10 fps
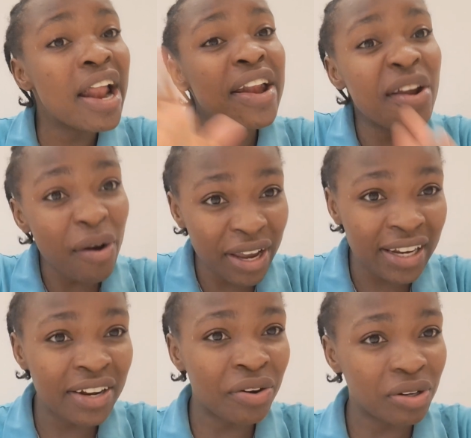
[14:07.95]
No, he
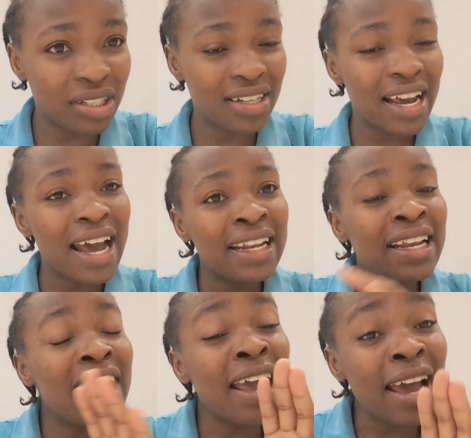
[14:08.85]
did not.
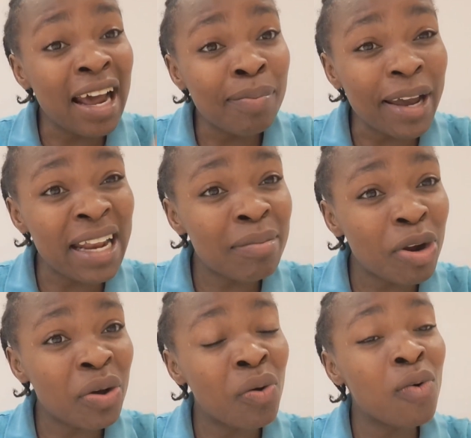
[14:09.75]
Did he help
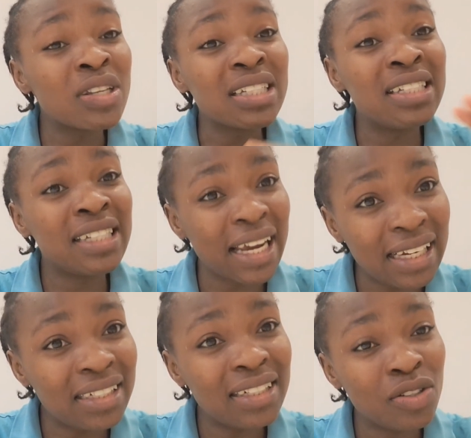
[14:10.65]
anybody who was
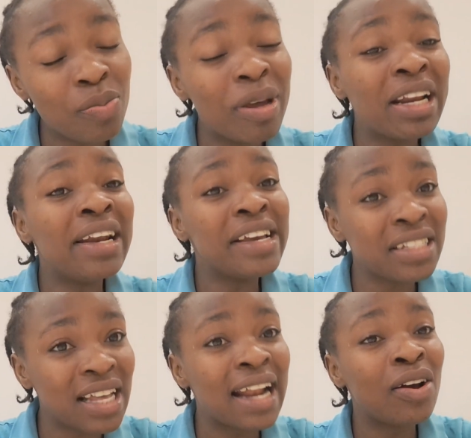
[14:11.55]
jailed to be
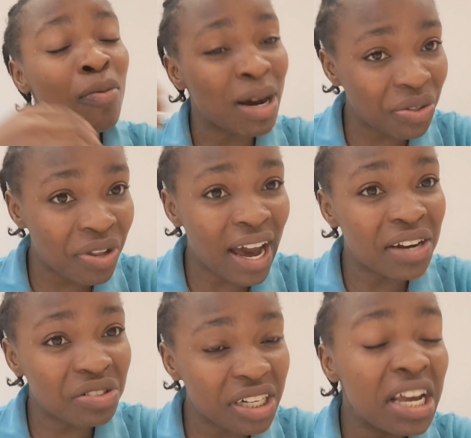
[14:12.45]
released and go back to the
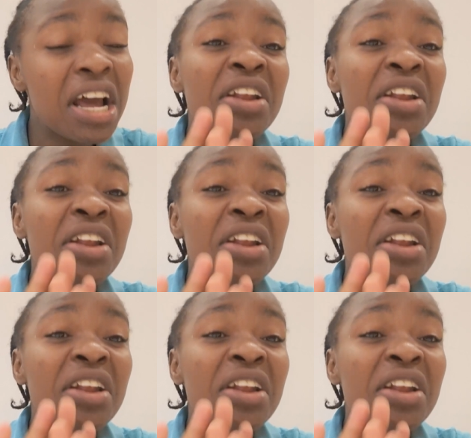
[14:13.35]
country?